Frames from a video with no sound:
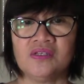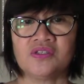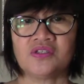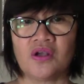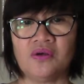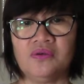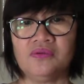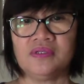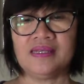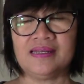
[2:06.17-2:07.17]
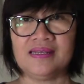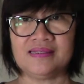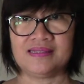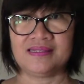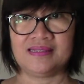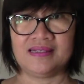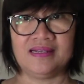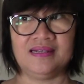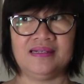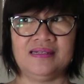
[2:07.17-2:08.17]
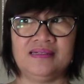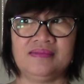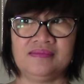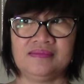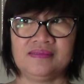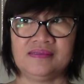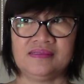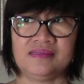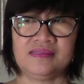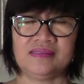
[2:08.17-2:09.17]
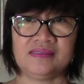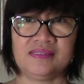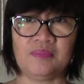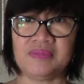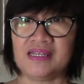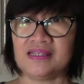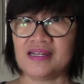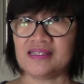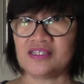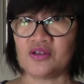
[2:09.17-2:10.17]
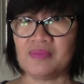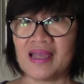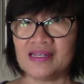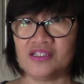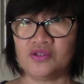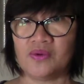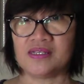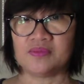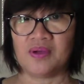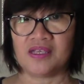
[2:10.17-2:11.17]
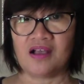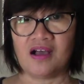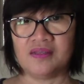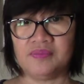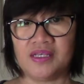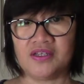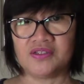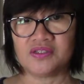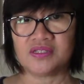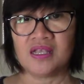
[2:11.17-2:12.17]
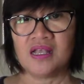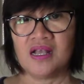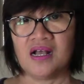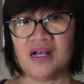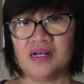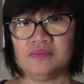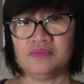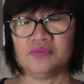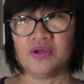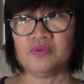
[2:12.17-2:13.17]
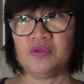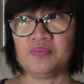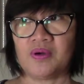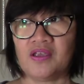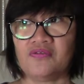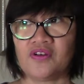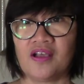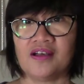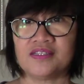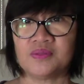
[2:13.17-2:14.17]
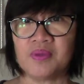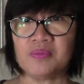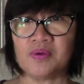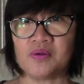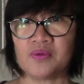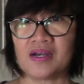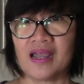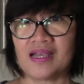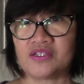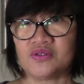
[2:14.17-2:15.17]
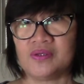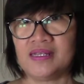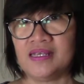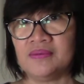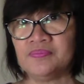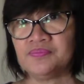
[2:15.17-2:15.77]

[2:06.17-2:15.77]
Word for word: So it is uh, something that is commanded to us by God because um, when we pray for God's people, we're actually